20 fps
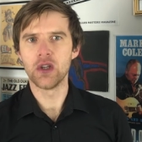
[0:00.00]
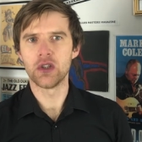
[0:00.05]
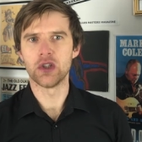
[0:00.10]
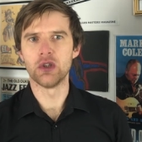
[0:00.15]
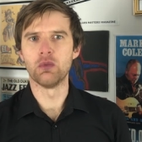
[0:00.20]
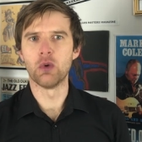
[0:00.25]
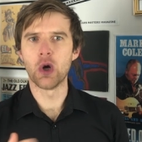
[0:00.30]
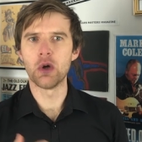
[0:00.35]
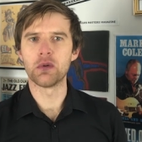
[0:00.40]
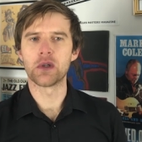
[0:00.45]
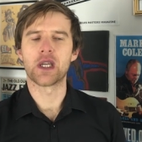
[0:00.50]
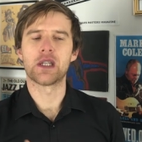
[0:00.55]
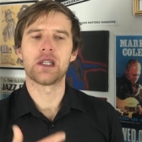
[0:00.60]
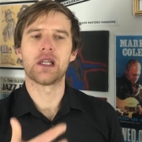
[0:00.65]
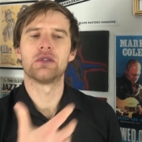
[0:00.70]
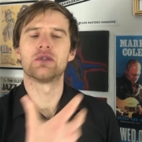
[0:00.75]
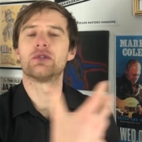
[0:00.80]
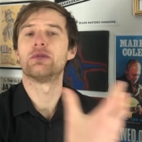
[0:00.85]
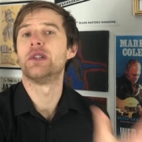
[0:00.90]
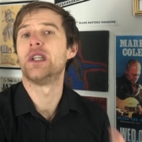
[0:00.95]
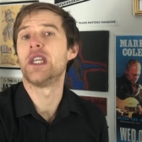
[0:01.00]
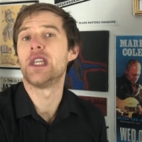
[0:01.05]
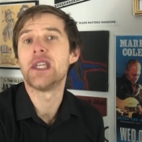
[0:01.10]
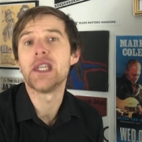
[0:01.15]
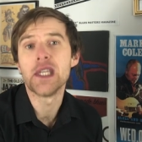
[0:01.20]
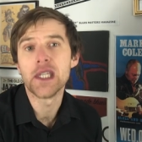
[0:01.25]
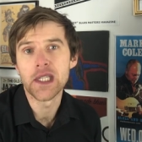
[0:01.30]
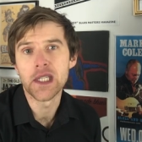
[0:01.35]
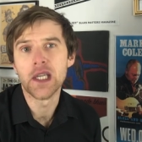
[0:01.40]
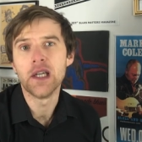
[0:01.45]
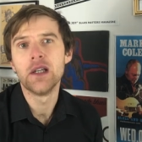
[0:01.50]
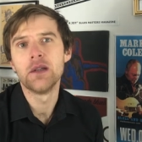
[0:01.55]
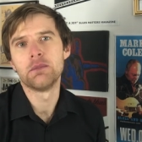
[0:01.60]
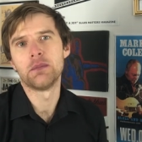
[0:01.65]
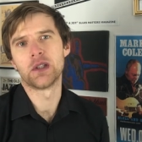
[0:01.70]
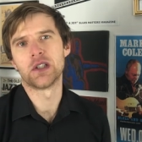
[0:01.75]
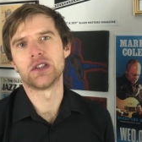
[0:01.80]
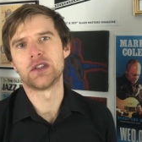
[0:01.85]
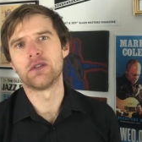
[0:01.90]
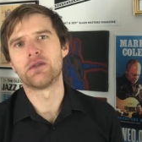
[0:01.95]
You won't get down to an E
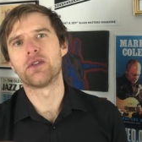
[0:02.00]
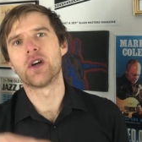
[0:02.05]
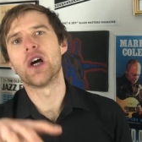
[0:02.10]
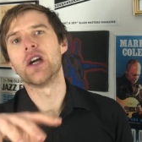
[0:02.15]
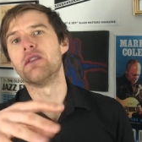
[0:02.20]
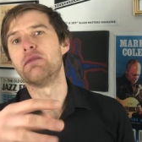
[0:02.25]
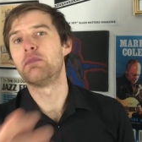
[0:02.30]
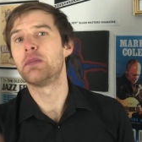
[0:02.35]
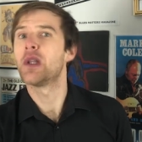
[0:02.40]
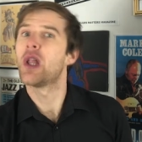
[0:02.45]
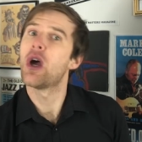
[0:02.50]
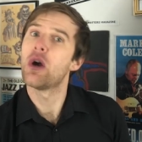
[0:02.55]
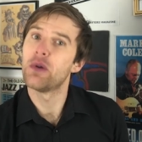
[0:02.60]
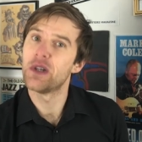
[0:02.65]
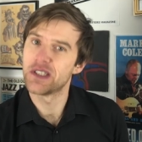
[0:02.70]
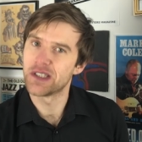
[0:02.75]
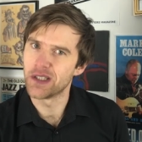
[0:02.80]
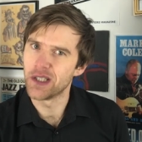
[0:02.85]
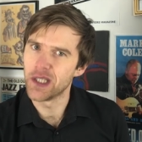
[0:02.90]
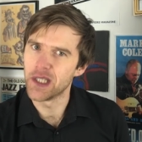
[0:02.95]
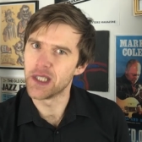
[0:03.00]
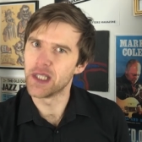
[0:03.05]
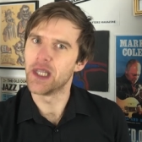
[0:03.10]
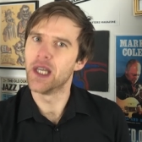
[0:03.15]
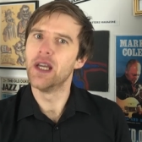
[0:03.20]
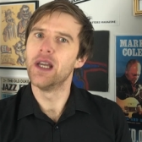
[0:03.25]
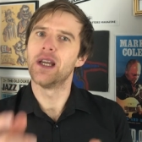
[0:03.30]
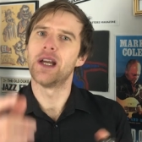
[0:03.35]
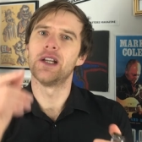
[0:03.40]
because the five blow is an E